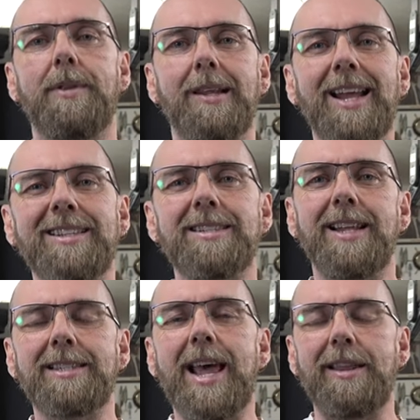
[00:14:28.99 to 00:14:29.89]
Let's
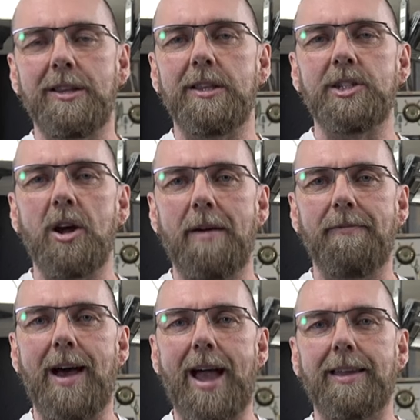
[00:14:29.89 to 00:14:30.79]
let's head to the
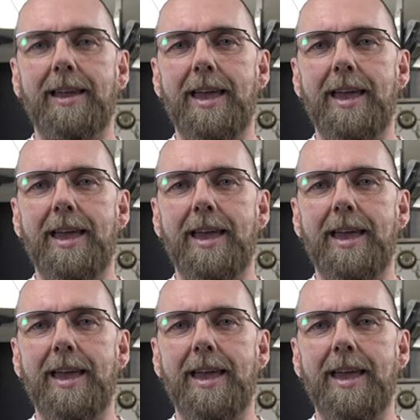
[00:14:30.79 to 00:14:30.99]
shop vac